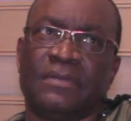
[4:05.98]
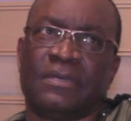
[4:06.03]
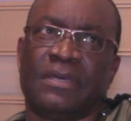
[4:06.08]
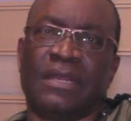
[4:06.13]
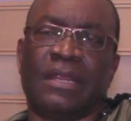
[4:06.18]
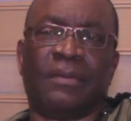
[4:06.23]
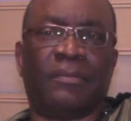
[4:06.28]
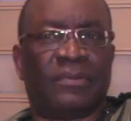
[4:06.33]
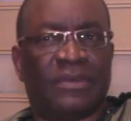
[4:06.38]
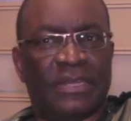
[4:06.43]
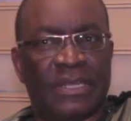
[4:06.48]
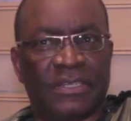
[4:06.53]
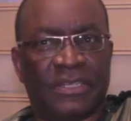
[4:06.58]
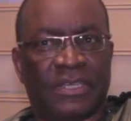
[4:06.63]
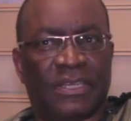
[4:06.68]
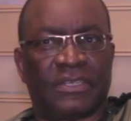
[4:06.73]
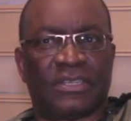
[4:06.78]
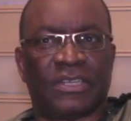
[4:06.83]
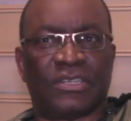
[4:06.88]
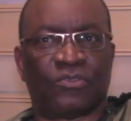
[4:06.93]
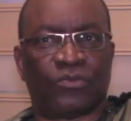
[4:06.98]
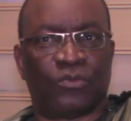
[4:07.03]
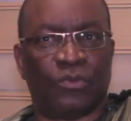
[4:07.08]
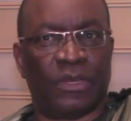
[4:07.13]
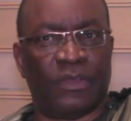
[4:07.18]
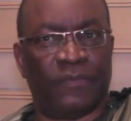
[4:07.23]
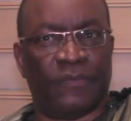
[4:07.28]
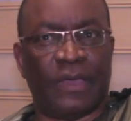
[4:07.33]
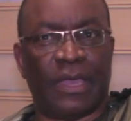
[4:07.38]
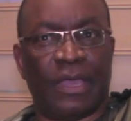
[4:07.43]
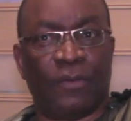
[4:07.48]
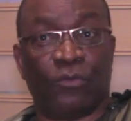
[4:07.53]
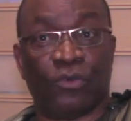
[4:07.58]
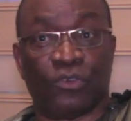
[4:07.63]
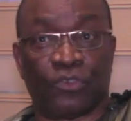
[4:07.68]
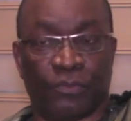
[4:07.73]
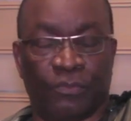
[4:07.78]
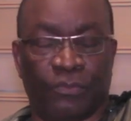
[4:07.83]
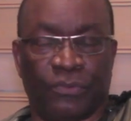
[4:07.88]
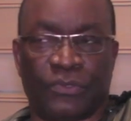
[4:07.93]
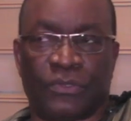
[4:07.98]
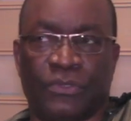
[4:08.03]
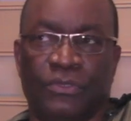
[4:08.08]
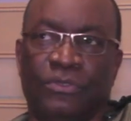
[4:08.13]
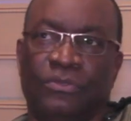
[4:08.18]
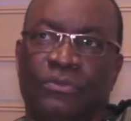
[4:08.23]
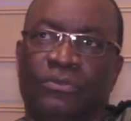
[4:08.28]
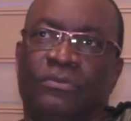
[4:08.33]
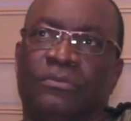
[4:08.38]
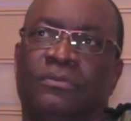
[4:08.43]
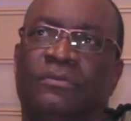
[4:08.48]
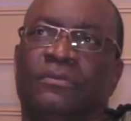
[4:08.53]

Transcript: And I'm dedicated to whatever I want to pursue.